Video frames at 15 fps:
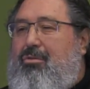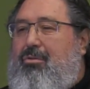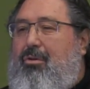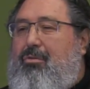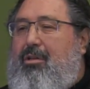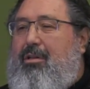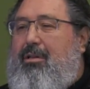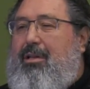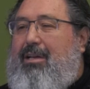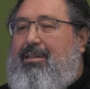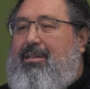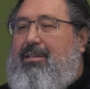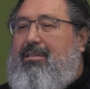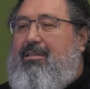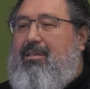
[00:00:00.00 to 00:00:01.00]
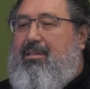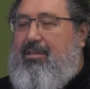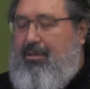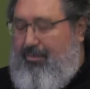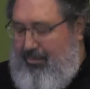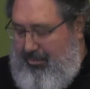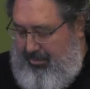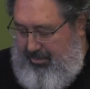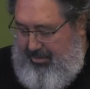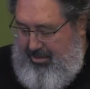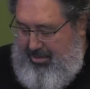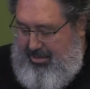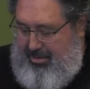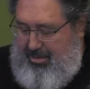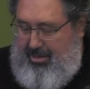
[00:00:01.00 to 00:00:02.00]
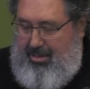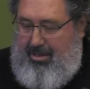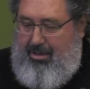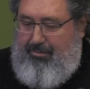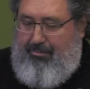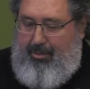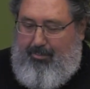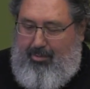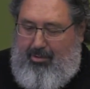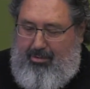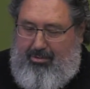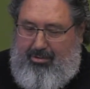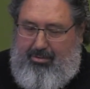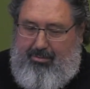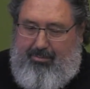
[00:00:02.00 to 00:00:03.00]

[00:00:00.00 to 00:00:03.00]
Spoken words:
of the 1964 report.